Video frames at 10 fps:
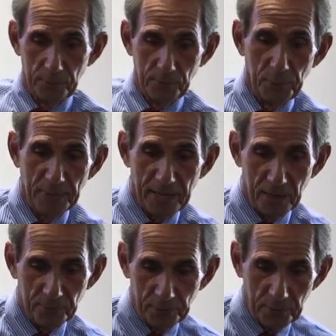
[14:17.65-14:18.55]
So be
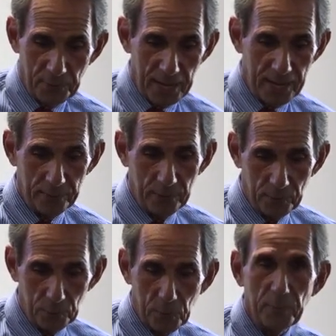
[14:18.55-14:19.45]
careful of that.
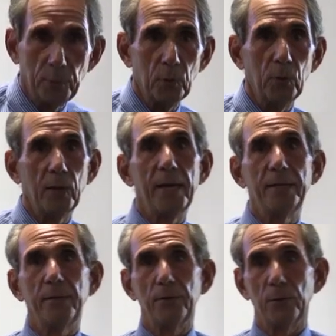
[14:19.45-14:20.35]
Red Bull,
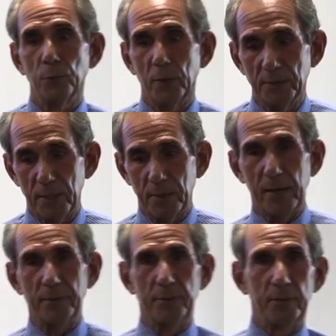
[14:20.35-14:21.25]
any of those ones that are
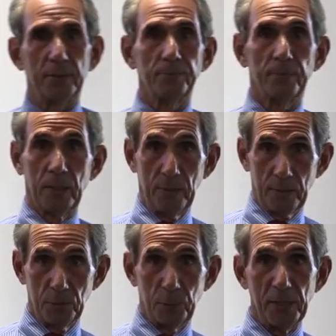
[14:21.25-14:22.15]
out there.
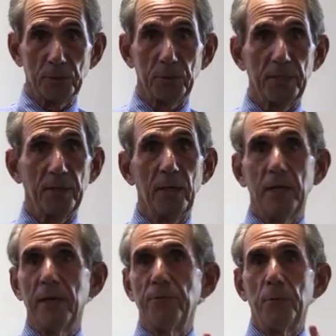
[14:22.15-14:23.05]
Especially
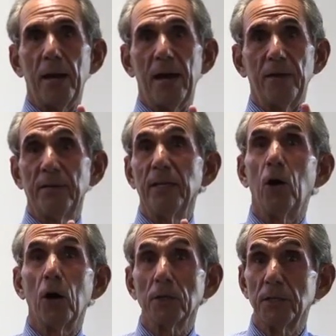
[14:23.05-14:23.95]
if you have any
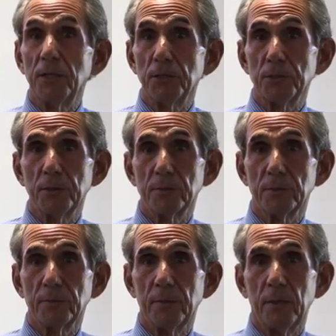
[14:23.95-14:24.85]
heart conditions,
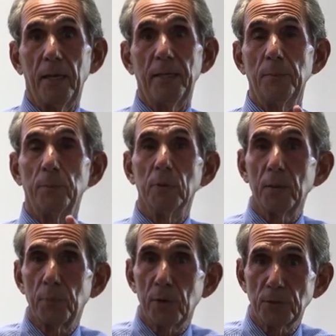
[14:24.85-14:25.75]
any
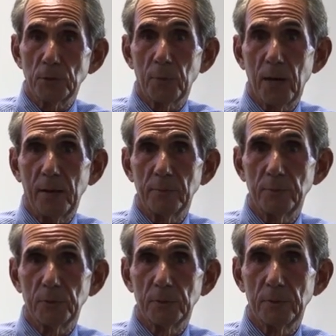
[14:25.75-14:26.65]
blood pressure
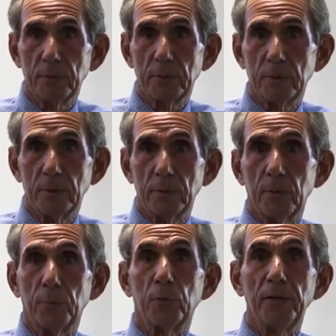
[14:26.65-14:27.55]
problems,
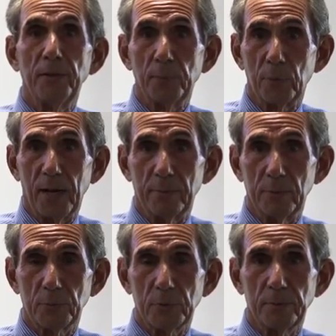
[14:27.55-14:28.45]
or breathing
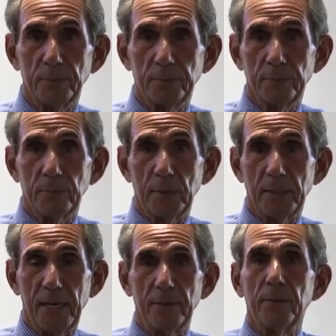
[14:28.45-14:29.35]
problems.
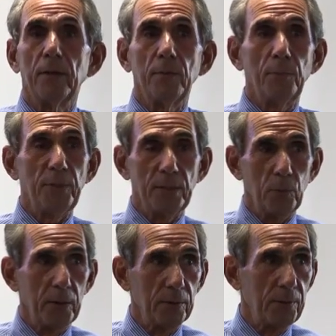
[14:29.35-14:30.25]
Again, be
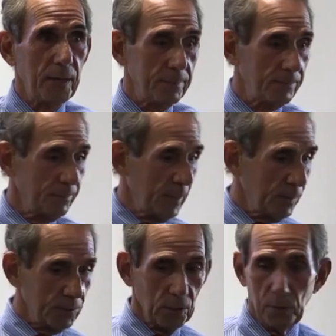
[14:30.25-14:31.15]
aware of that.
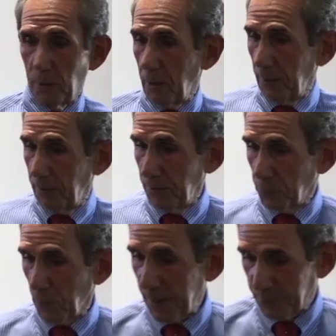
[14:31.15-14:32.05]
So this
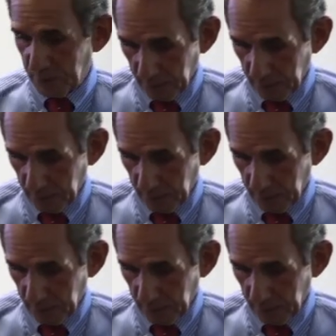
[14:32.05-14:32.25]
wraps